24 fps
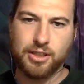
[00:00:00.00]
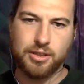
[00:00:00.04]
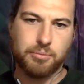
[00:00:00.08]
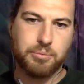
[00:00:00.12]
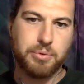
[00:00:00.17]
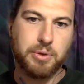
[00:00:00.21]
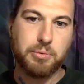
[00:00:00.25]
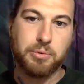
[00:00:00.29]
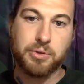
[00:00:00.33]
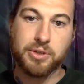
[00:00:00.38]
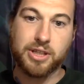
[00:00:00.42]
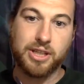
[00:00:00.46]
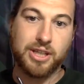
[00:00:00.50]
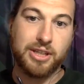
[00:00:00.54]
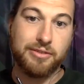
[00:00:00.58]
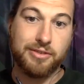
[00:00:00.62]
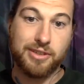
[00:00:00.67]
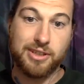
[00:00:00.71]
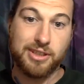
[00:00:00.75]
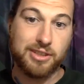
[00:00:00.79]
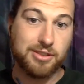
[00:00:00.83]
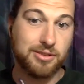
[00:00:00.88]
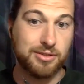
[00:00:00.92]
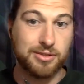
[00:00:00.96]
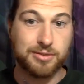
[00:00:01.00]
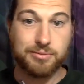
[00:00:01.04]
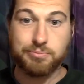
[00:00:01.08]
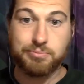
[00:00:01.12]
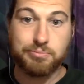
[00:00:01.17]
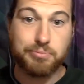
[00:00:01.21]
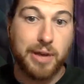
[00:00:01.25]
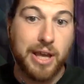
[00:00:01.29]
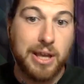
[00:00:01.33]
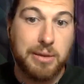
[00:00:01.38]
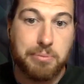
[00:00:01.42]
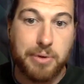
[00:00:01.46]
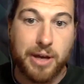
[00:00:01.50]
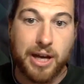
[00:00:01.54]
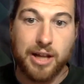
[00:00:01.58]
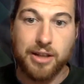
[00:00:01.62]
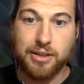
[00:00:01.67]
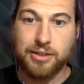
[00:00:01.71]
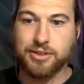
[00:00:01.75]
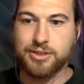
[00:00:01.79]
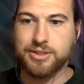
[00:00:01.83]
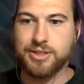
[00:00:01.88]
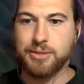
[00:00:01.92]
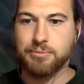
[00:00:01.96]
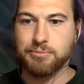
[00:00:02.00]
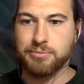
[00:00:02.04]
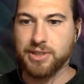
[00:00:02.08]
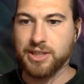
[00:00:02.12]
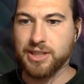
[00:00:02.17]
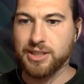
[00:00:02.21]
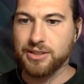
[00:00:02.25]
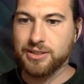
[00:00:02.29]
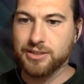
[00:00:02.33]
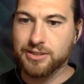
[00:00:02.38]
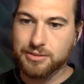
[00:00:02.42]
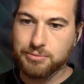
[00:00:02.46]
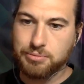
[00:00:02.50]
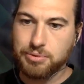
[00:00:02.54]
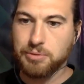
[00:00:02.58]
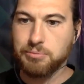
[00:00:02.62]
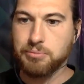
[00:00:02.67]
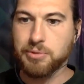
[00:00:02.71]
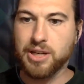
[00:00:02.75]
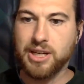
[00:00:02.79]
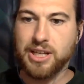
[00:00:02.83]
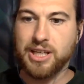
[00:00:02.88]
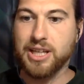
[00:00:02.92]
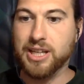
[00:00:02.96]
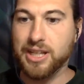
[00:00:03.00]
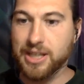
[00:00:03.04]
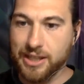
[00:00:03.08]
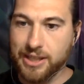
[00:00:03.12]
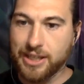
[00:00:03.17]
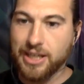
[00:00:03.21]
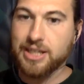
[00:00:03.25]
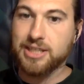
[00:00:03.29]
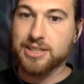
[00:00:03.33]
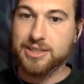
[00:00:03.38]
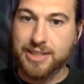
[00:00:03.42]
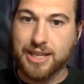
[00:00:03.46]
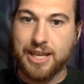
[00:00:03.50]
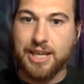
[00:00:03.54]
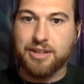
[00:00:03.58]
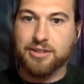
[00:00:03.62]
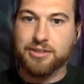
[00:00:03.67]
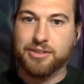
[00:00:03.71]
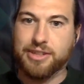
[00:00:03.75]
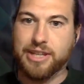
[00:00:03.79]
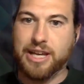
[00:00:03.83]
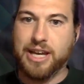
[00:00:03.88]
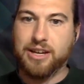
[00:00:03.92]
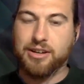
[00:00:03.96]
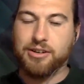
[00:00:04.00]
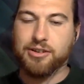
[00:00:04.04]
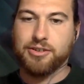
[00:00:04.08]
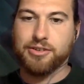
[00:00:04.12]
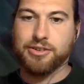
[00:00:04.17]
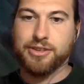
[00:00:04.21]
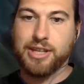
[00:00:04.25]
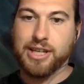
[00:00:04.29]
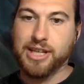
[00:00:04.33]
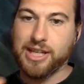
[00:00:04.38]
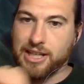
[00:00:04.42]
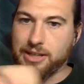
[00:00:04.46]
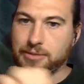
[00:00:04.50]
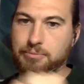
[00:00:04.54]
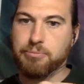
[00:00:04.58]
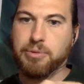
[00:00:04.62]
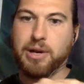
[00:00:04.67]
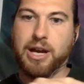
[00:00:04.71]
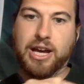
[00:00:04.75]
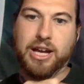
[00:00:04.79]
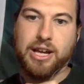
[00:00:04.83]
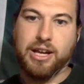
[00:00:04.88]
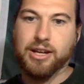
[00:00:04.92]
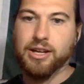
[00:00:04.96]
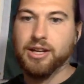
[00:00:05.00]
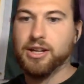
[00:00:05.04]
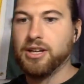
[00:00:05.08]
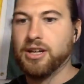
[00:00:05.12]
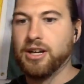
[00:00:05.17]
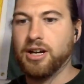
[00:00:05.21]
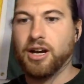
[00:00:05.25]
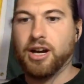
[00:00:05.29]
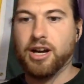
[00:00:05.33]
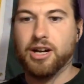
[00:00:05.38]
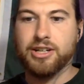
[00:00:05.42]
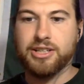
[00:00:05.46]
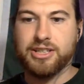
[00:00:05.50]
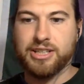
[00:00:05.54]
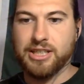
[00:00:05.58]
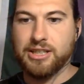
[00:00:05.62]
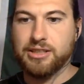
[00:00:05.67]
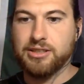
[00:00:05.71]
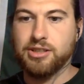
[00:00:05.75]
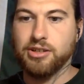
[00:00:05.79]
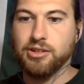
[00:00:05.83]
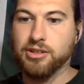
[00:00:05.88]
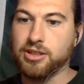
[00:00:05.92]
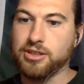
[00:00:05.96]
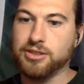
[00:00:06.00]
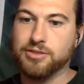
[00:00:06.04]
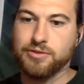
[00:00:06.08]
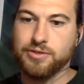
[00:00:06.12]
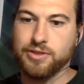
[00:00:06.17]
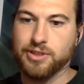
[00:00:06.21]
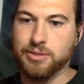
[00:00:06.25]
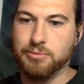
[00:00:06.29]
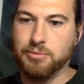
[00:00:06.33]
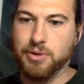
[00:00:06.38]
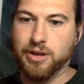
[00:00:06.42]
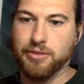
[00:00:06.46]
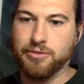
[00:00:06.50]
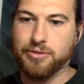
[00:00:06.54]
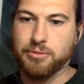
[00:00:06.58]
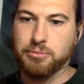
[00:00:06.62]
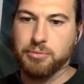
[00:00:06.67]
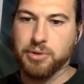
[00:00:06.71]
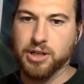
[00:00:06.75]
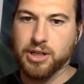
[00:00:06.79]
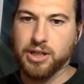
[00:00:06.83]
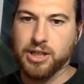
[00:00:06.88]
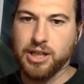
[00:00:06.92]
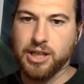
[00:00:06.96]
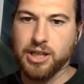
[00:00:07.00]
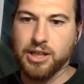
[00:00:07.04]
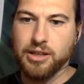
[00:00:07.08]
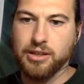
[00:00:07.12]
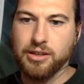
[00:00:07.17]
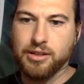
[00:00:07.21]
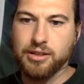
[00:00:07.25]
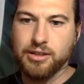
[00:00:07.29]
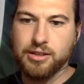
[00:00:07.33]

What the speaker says: people can even use PayPal or something to put money in, and they just handle that whole thing and buy RDN tokens for them off the market.